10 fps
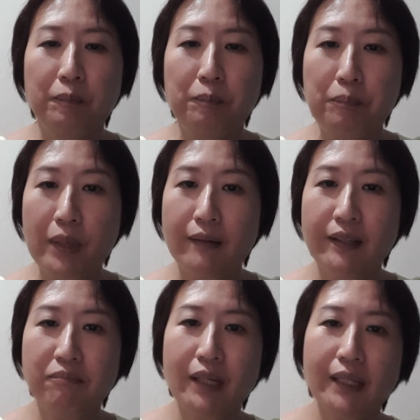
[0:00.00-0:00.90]
bear
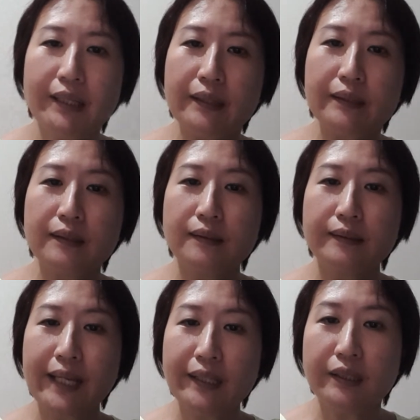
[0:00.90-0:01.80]
in mind that
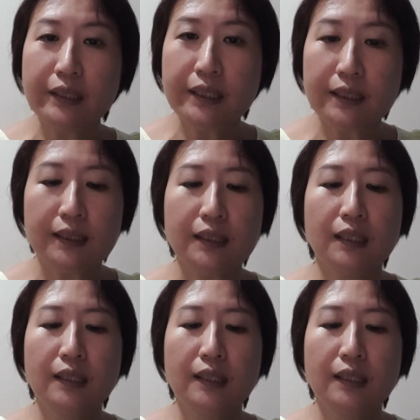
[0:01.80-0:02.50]
that year,